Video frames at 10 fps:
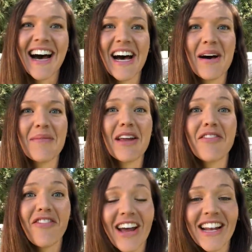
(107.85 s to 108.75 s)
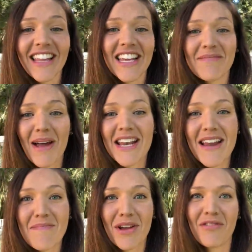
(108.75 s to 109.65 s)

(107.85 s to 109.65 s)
Um, and finally, my number